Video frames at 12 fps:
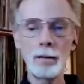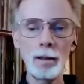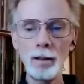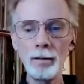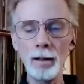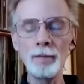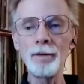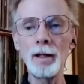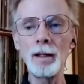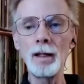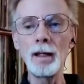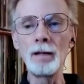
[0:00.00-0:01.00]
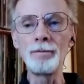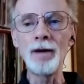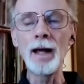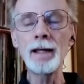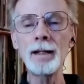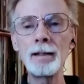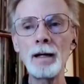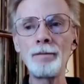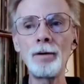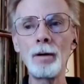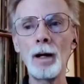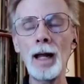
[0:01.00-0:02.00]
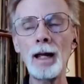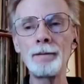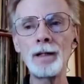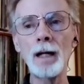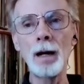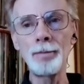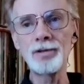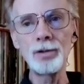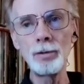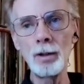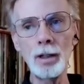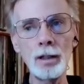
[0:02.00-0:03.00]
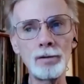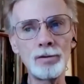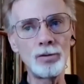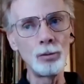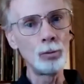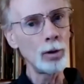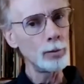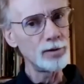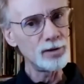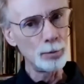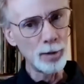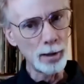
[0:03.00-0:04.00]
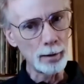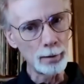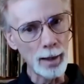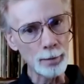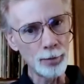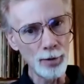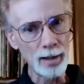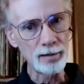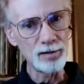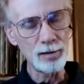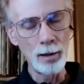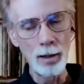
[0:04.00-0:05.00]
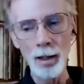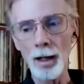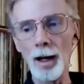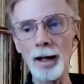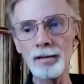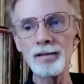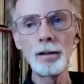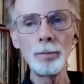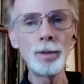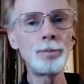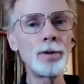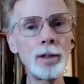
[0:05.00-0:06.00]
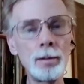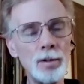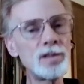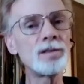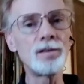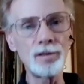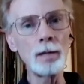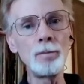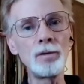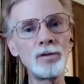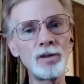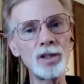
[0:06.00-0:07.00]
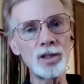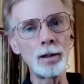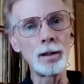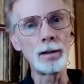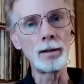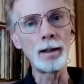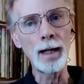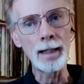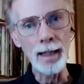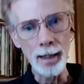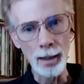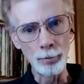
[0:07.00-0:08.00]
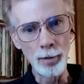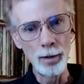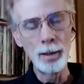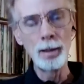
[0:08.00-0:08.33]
if I had never had the opportunity to work with somebody like Prince, I'd still be pretty much the same musician that I am.